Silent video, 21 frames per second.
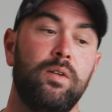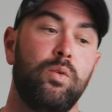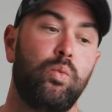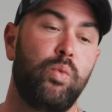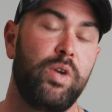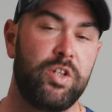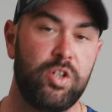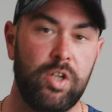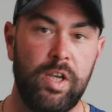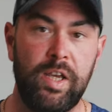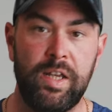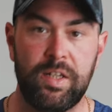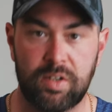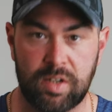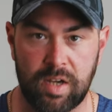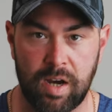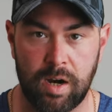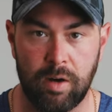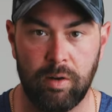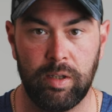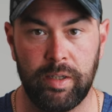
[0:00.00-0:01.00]
which it's
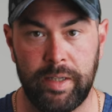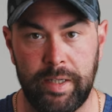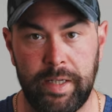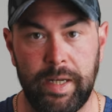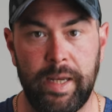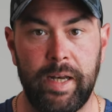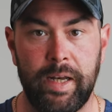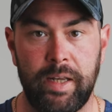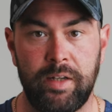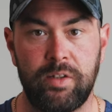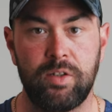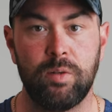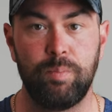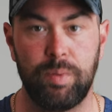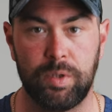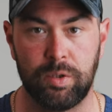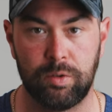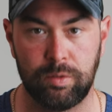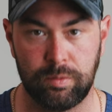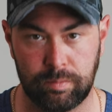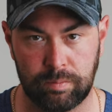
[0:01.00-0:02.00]
currently needing to
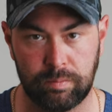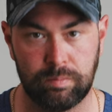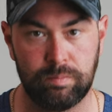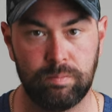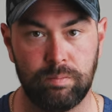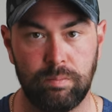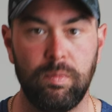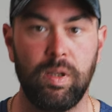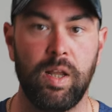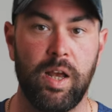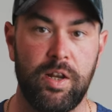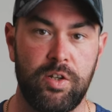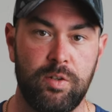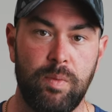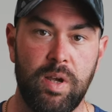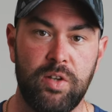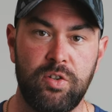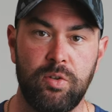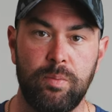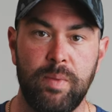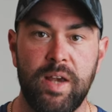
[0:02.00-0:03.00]
build larger
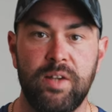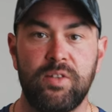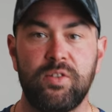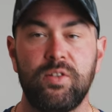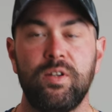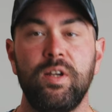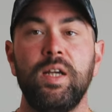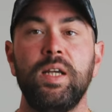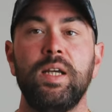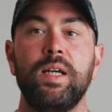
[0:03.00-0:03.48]
muscle mass.